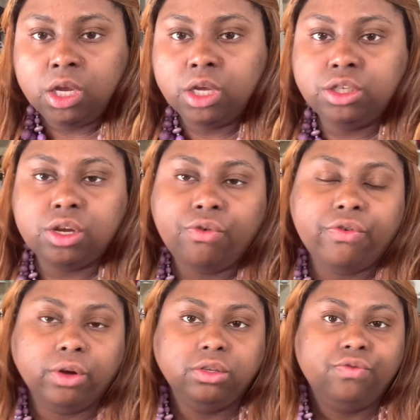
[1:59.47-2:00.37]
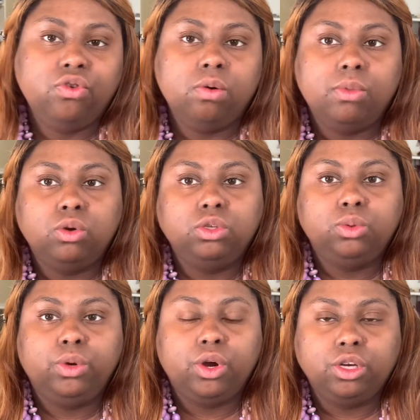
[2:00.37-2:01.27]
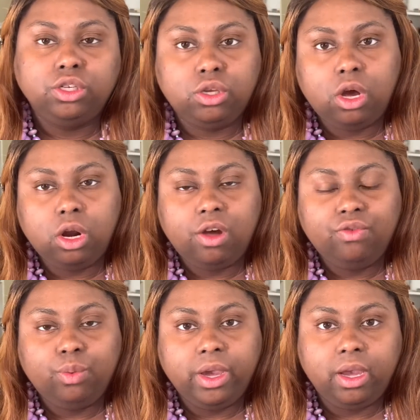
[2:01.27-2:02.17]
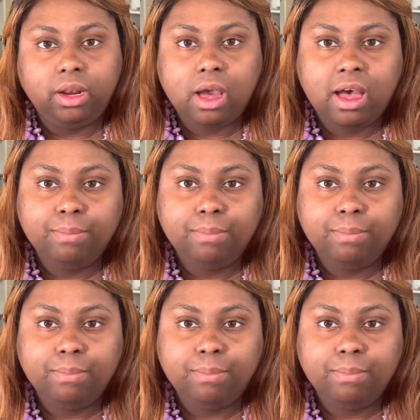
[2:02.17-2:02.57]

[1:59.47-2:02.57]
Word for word: so first and foremost we're going to start off with um,